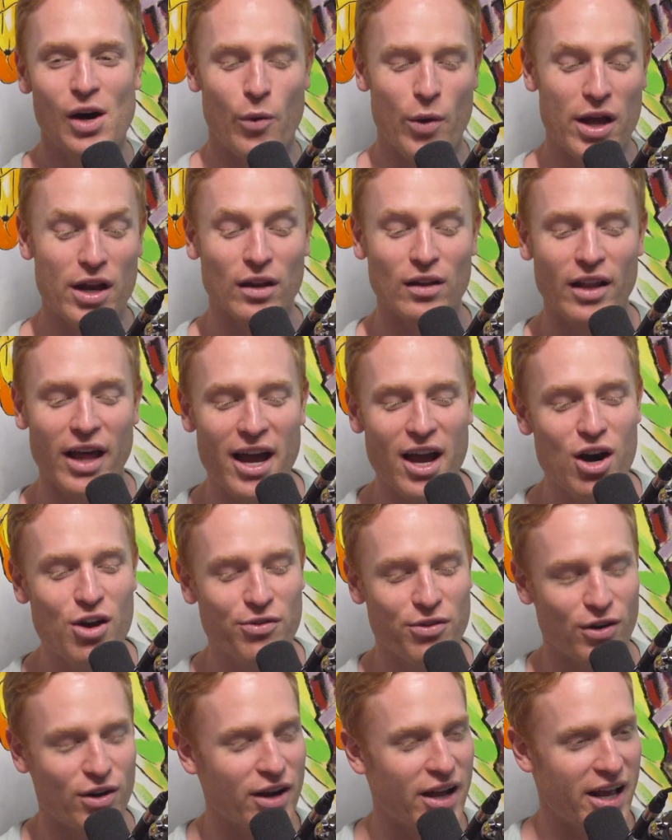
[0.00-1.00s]
We had a
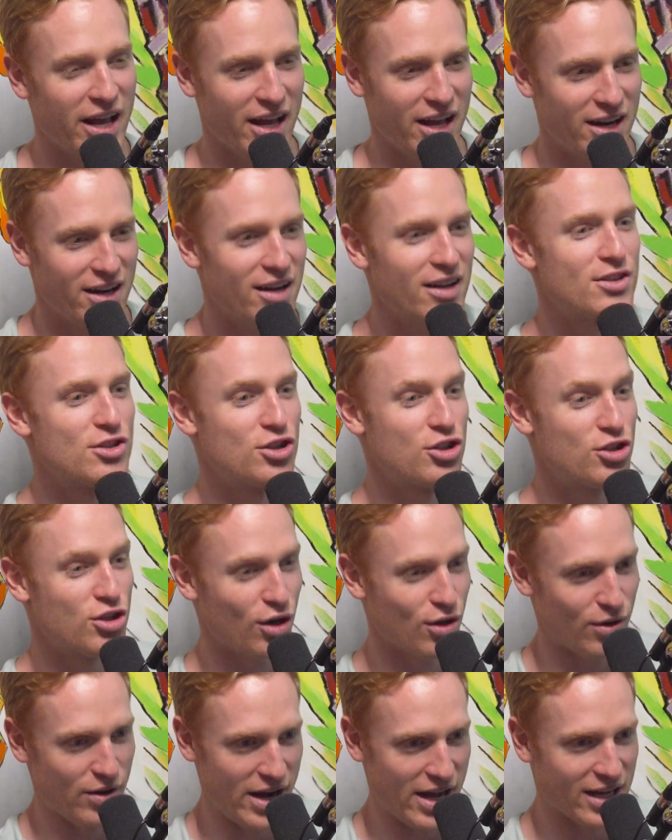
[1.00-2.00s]
layover in
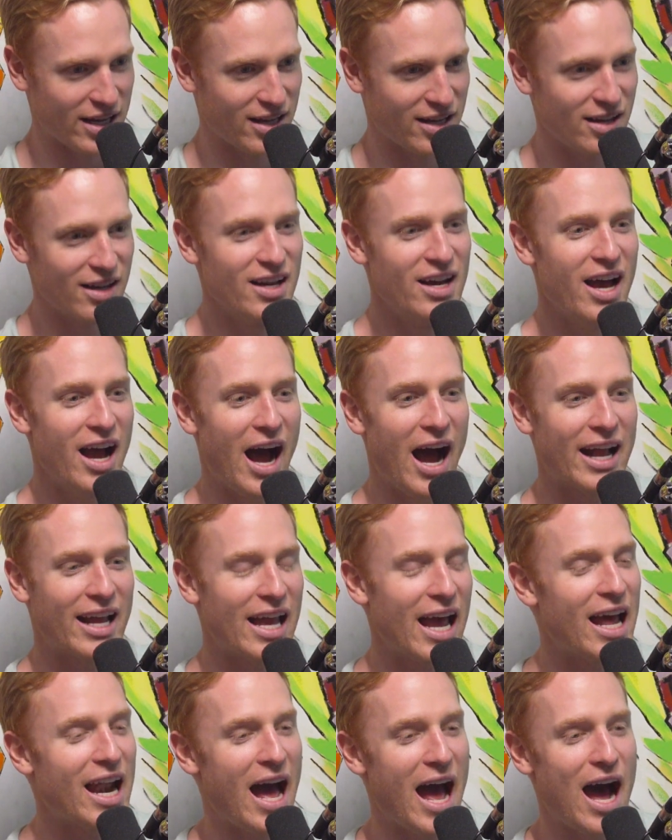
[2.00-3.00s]
Zurich. I
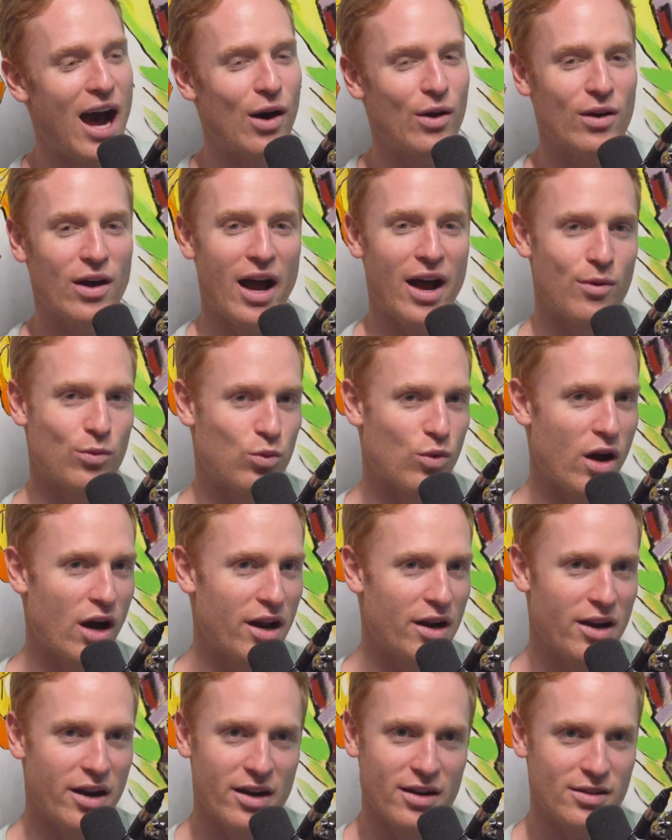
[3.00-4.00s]
get out. I
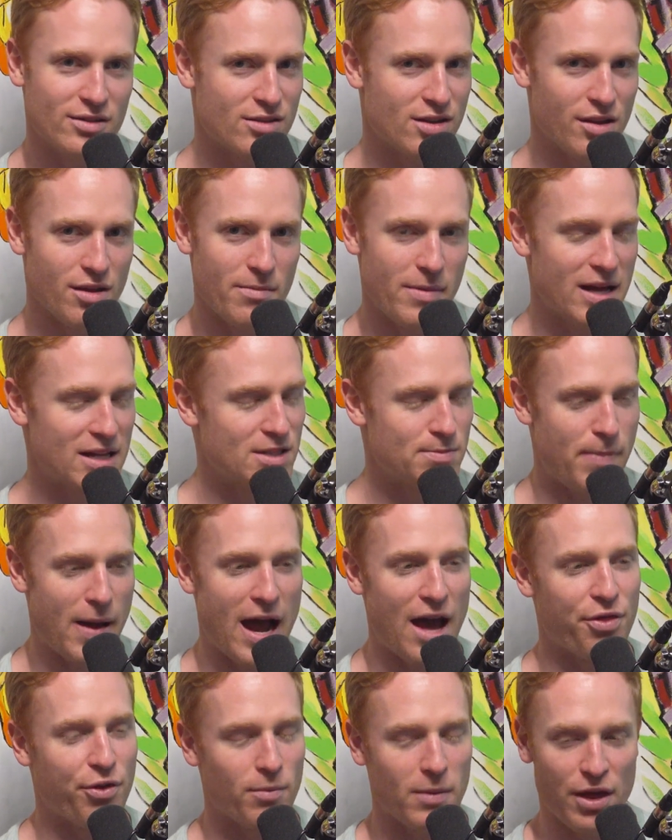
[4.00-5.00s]
run to the men's
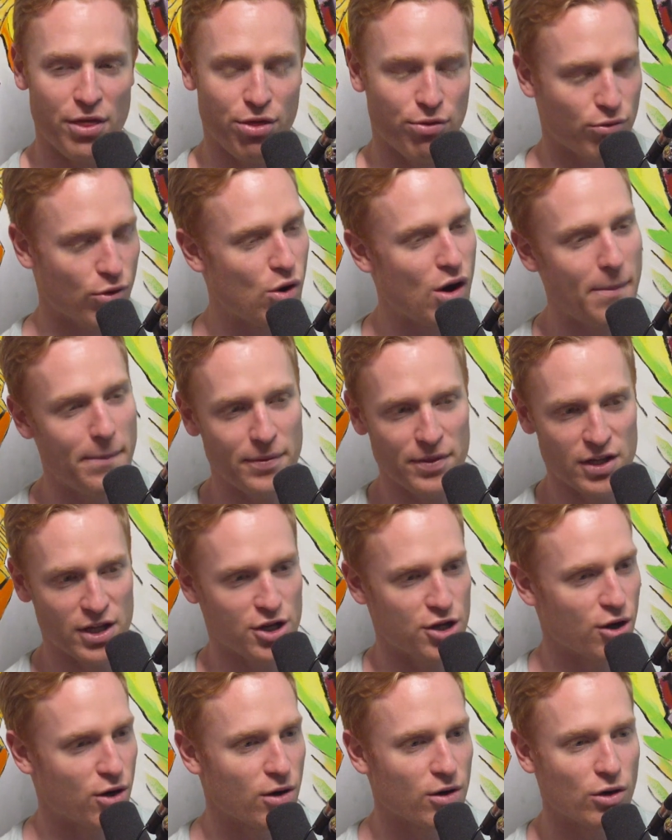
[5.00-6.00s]
bathroom. I threw up in the
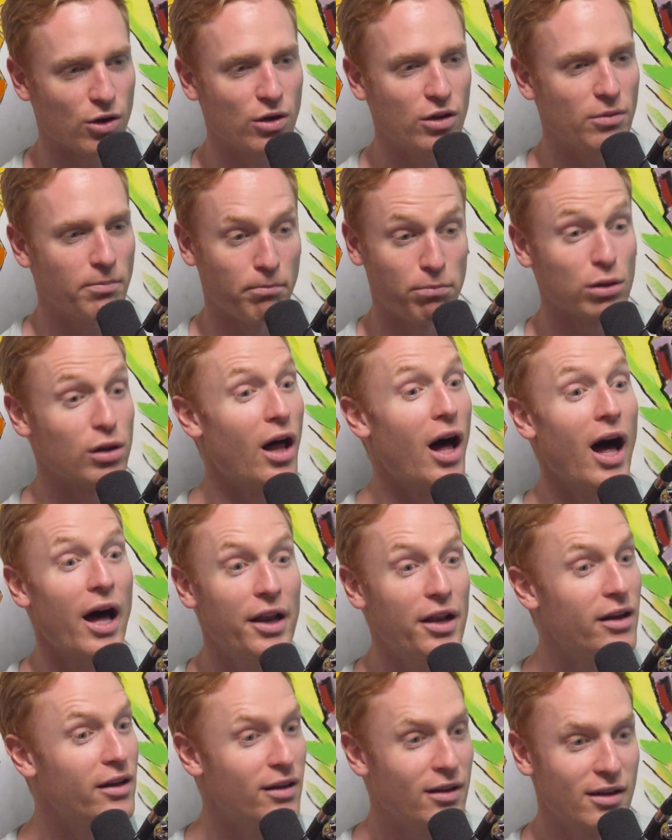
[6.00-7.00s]
urinal.
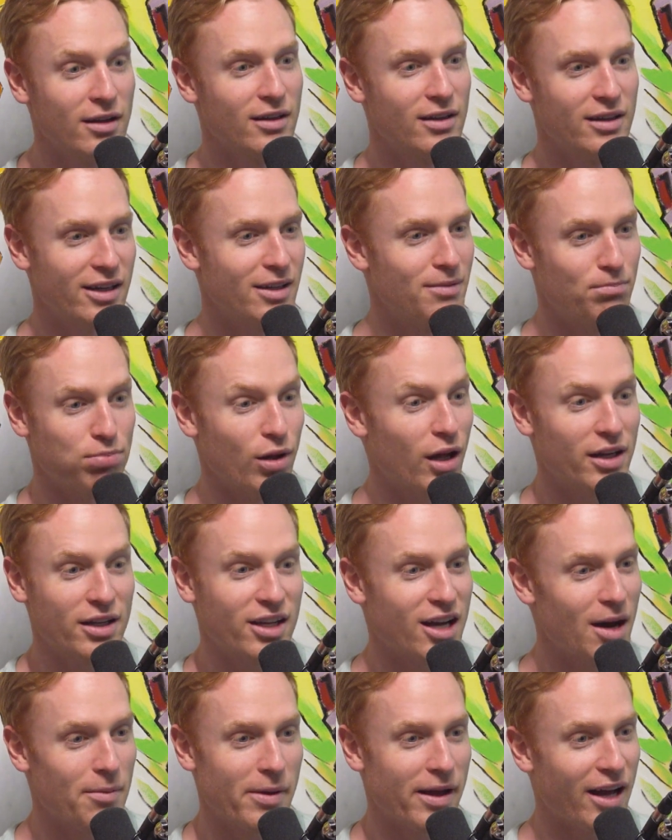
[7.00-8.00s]
Blood.
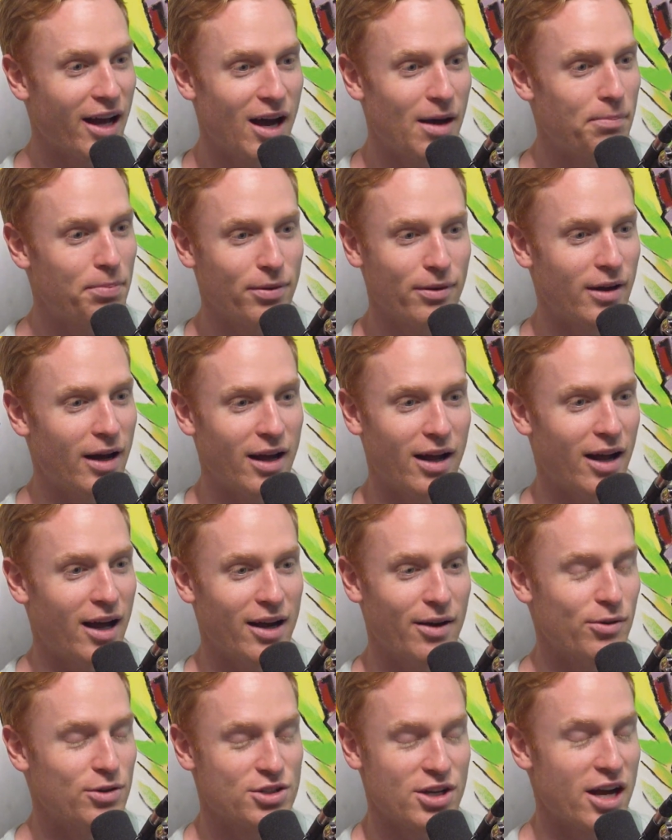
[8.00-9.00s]
Blood coming up. Oh, that's not
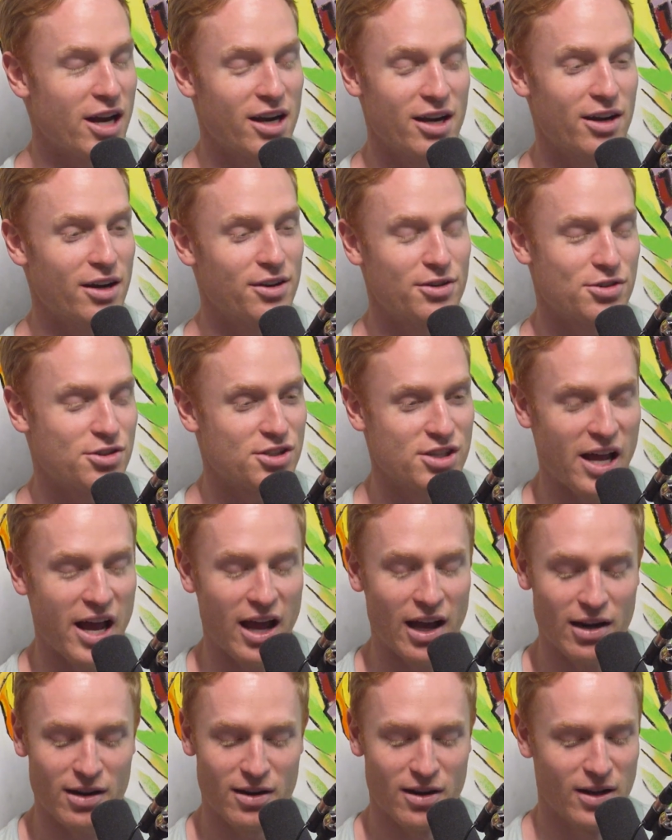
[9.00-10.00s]
good. Uh, which I didn't
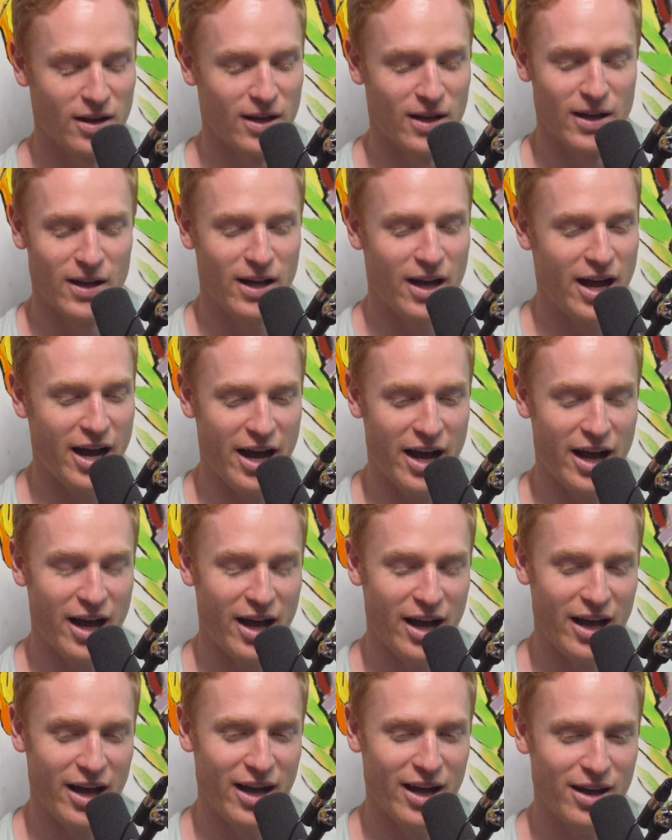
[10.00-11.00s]
understand. No.
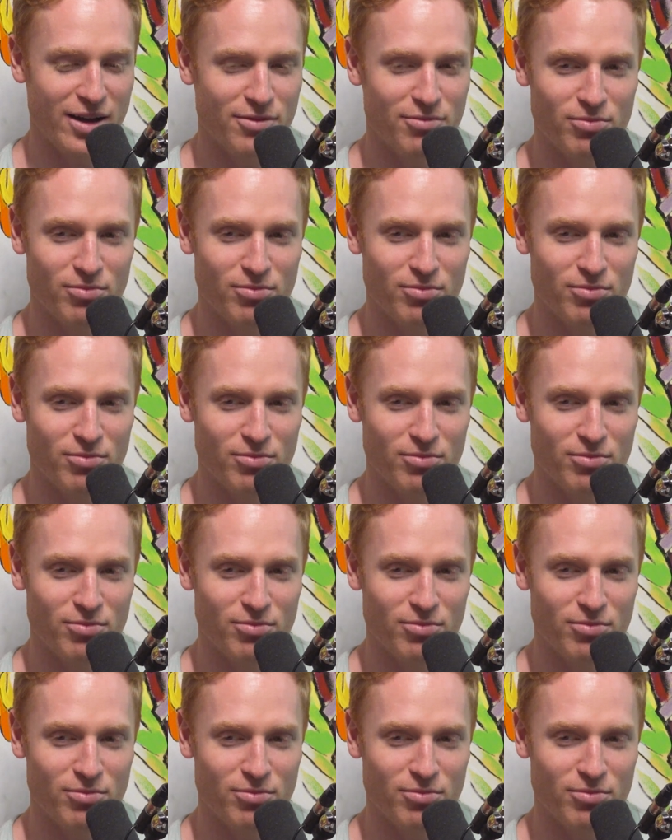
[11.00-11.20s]
Uh...